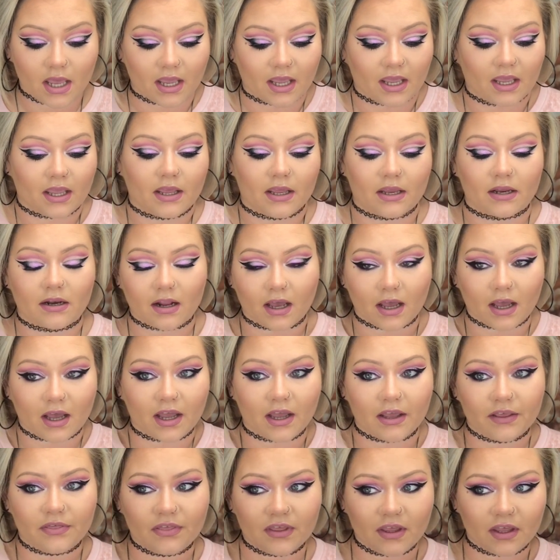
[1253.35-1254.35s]
And
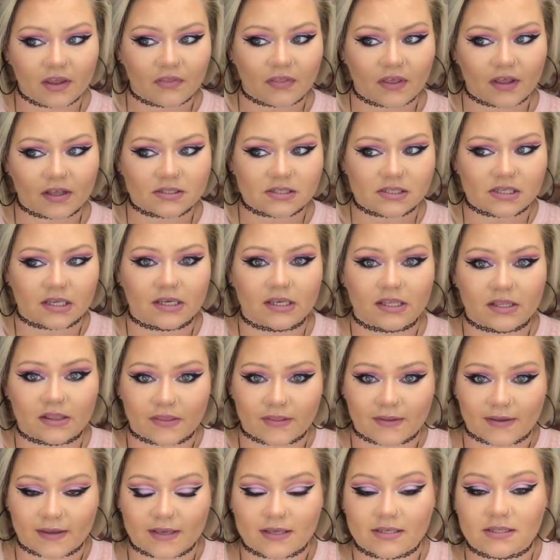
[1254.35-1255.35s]
I think that's like
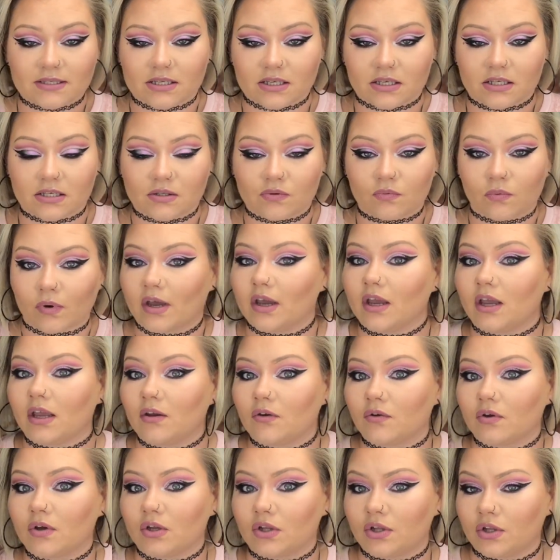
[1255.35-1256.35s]
the easiest way
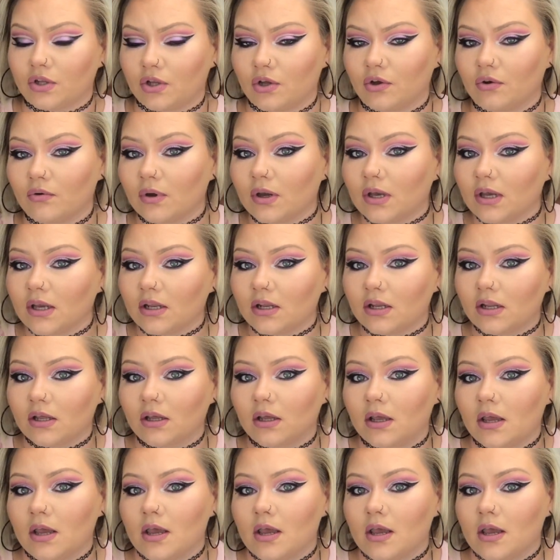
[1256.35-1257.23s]
you could do it.